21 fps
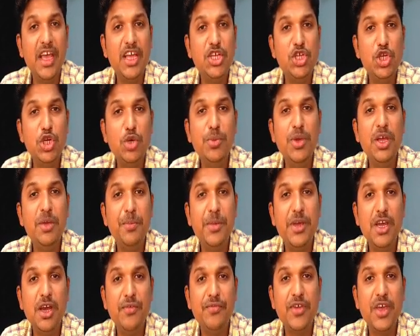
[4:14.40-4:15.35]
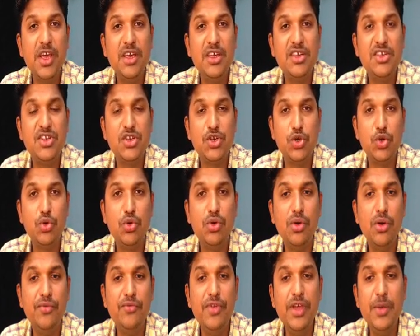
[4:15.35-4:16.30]
assuming P of k is
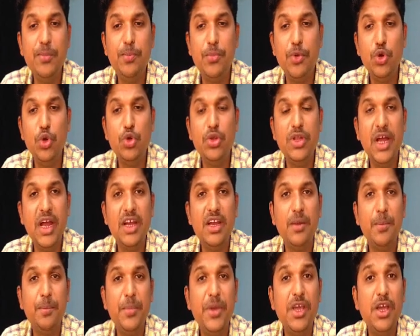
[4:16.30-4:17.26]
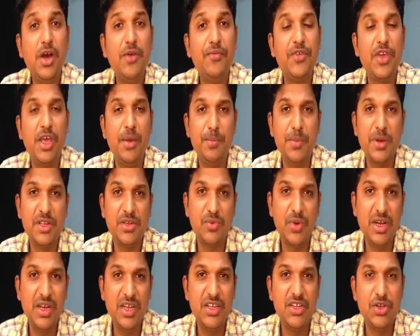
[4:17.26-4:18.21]
true, we prove that P of k plus
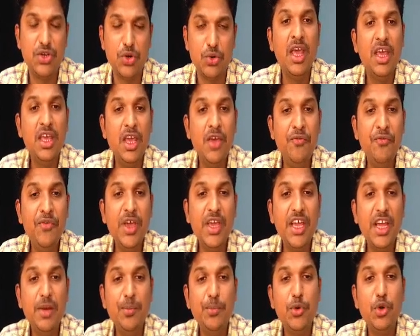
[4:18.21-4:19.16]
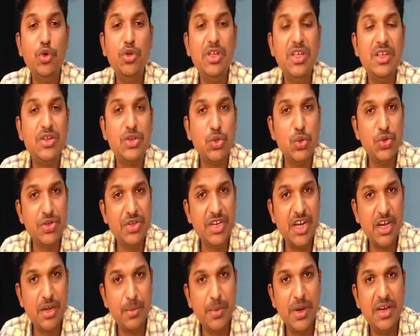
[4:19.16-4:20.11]
1 is true. If we can prove these 2
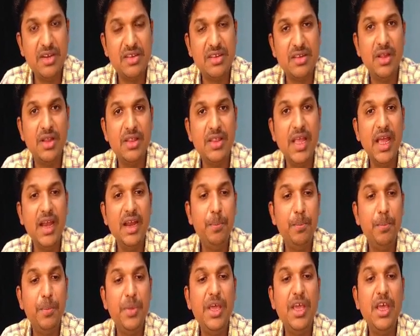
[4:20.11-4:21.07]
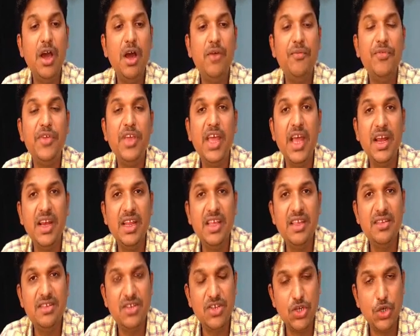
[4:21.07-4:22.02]
statements, then P of n
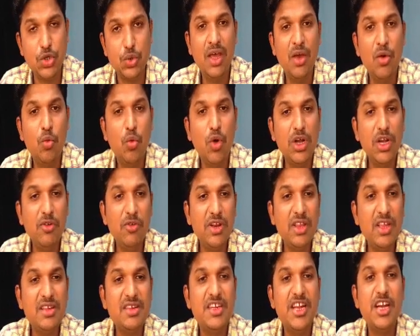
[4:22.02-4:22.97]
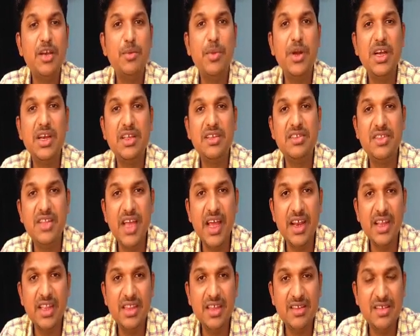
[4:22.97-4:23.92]
is true. Whatever the statement is there
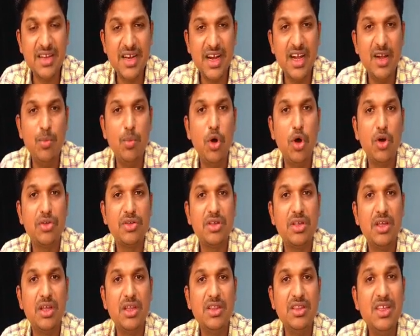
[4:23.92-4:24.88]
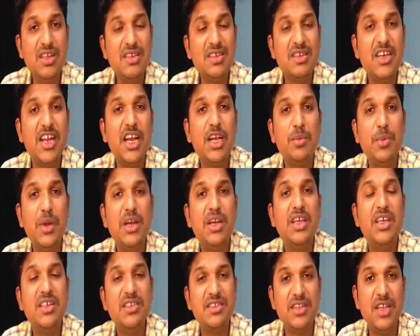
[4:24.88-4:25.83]
in this red box, this statement
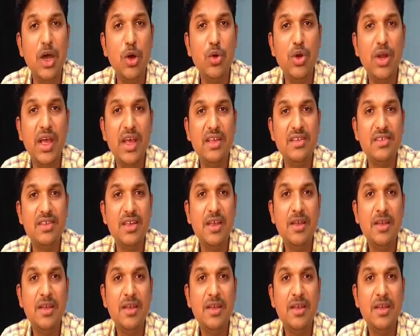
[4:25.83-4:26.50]
is known as